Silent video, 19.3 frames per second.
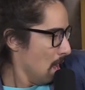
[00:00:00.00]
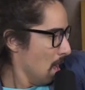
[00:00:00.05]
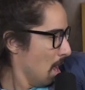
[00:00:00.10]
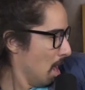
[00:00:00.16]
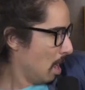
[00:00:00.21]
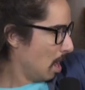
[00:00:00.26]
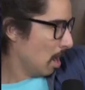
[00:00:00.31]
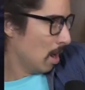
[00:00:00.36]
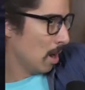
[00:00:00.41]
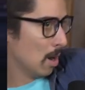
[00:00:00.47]

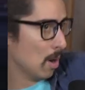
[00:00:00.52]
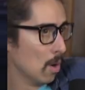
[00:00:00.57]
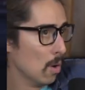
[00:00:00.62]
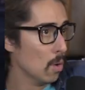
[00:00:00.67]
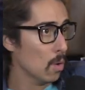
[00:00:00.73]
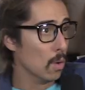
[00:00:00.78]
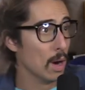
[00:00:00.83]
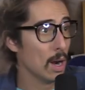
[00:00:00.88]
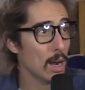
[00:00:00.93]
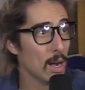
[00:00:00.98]

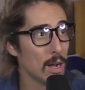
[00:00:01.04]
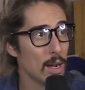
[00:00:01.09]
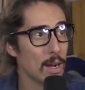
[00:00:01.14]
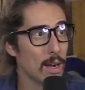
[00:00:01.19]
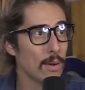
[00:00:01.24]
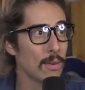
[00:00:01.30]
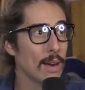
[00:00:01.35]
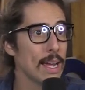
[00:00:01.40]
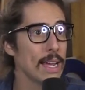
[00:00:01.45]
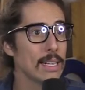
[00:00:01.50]
Ho!
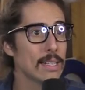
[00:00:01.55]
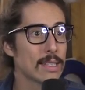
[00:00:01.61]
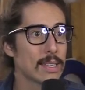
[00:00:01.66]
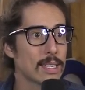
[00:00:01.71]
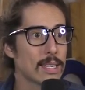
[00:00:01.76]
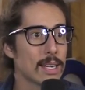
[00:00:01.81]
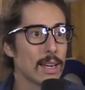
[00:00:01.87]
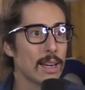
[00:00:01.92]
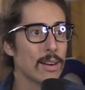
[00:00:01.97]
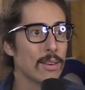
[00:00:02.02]
All
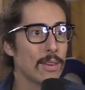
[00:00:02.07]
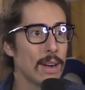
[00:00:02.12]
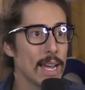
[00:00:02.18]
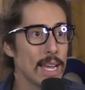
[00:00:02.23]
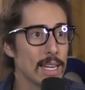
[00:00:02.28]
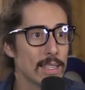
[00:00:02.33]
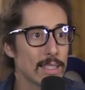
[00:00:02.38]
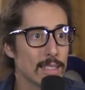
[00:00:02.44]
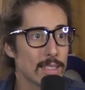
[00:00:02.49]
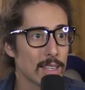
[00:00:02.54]
right, all
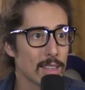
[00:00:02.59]
right. This is